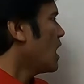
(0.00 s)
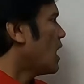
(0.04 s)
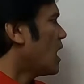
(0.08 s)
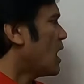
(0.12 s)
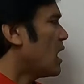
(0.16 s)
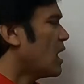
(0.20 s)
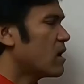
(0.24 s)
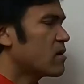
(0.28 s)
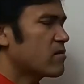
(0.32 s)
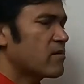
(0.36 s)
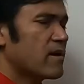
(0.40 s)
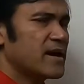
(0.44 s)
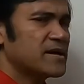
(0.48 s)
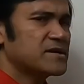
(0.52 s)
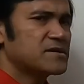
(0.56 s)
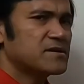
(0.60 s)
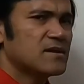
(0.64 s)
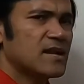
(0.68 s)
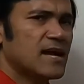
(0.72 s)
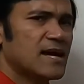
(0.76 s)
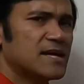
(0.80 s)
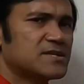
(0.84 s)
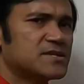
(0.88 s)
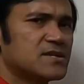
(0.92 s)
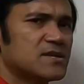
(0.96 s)
I write a
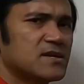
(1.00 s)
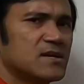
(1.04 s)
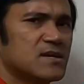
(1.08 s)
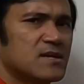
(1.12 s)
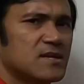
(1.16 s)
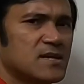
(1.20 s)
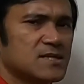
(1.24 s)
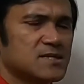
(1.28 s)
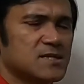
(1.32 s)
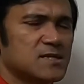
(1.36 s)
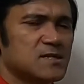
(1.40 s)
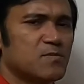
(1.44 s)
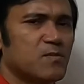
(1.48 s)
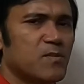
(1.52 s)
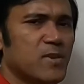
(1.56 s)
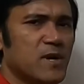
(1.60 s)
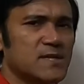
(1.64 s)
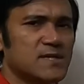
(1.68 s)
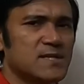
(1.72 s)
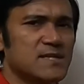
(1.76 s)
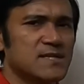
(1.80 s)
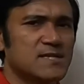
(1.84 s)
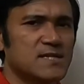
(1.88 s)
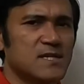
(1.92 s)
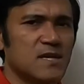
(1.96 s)
letter, this is
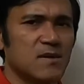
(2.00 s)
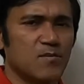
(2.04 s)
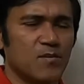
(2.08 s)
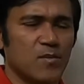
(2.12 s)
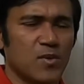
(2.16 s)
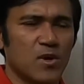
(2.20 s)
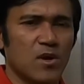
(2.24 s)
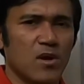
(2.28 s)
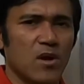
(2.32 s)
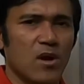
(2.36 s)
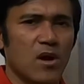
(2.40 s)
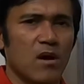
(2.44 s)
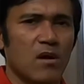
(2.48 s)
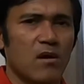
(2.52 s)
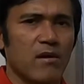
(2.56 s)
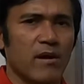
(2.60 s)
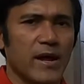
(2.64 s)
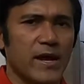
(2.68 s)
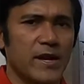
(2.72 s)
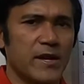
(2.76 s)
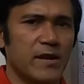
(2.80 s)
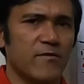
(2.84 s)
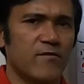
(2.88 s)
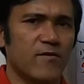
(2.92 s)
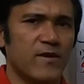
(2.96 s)
present simple or
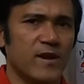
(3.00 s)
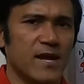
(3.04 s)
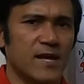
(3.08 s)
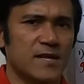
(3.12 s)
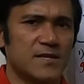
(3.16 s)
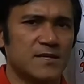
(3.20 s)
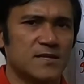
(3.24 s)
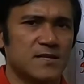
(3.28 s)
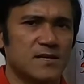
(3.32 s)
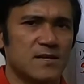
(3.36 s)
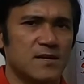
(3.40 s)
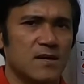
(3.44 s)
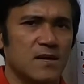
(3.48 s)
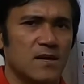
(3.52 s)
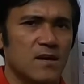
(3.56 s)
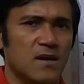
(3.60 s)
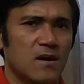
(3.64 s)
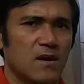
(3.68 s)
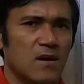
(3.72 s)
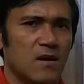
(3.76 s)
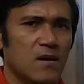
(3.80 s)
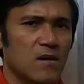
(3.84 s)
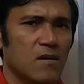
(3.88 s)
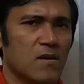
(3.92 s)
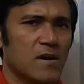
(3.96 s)
indefinite.
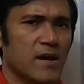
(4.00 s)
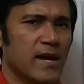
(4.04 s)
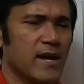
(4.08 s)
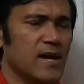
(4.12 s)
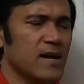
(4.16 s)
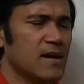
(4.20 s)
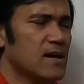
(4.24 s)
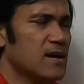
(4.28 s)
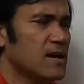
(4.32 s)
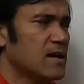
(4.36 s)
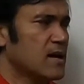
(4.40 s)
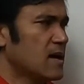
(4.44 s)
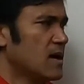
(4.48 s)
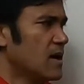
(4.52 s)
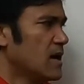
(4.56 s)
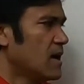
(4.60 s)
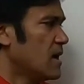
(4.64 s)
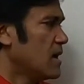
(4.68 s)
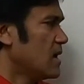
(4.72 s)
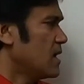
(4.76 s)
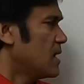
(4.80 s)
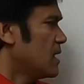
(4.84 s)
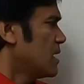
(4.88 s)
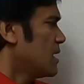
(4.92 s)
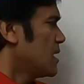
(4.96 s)
Okay.
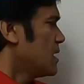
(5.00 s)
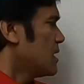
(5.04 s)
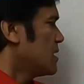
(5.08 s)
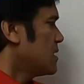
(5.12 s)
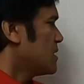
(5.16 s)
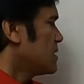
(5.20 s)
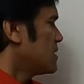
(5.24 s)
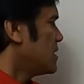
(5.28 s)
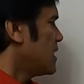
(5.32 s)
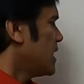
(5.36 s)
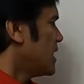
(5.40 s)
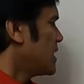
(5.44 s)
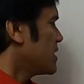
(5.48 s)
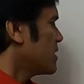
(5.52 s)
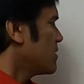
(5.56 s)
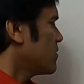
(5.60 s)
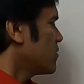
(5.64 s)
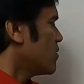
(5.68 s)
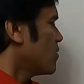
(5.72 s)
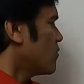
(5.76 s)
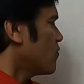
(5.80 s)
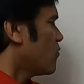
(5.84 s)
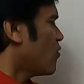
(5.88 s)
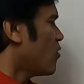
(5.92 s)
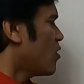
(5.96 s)
Then
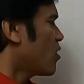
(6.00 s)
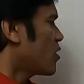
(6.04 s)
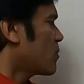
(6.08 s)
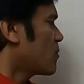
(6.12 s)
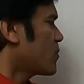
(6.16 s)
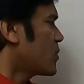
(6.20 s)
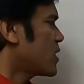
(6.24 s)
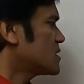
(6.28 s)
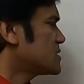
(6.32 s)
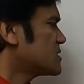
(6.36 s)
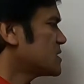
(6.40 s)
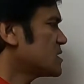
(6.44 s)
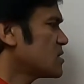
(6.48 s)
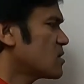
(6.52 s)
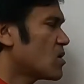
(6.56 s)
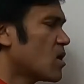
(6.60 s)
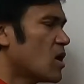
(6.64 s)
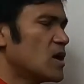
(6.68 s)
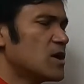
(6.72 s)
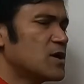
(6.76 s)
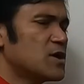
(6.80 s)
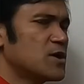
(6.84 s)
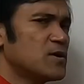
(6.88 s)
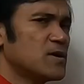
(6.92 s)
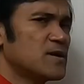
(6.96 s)
for present
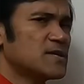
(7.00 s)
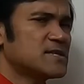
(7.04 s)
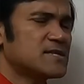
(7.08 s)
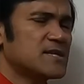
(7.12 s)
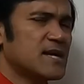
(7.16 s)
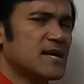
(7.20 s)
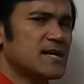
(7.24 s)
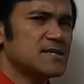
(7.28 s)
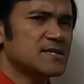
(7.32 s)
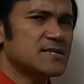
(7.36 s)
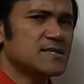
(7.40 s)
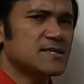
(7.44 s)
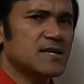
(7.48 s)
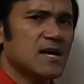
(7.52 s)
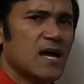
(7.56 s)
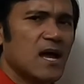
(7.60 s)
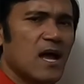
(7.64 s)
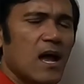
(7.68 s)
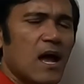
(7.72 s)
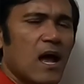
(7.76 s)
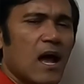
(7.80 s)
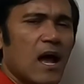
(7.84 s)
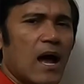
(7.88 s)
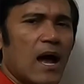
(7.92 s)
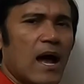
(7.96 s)
continuous tense,
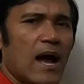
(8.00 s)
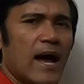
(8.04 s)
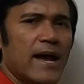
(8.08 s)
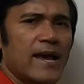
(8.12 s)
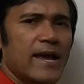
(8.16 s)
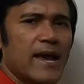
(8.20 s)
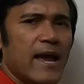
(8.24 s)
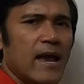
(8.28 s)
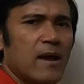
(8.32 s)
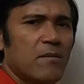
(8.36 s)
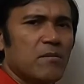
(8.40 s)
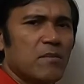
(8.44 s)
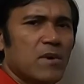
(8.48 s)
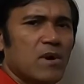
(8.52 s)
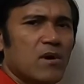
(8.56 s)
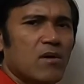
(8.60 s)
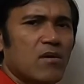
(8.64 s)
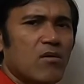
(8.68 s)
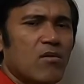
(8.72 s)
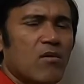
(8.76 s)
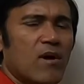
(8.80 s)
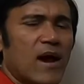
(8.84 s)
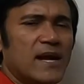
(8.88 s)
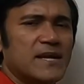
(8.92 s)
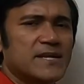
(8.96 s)
I am
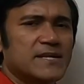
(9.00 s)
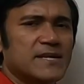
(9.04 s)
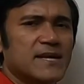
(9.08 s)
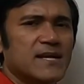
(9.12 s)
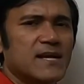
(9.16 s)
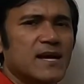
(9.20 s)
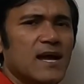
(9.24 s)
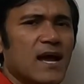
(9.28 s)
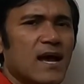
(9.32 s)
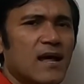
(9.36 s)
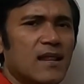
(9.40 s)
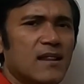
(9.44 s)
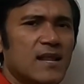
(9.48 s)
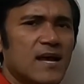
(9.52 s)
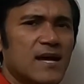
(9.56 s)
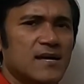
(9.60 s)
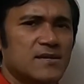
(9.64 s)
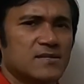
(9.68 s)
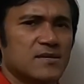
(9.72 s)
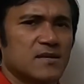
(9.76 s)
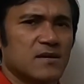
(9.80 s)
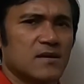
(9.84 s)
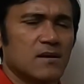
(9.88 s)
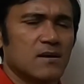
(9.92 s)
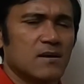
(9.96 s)
writing a
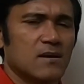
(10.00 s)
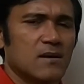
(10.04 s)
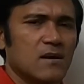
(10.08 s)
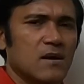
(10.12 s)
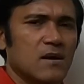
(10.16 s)
letter.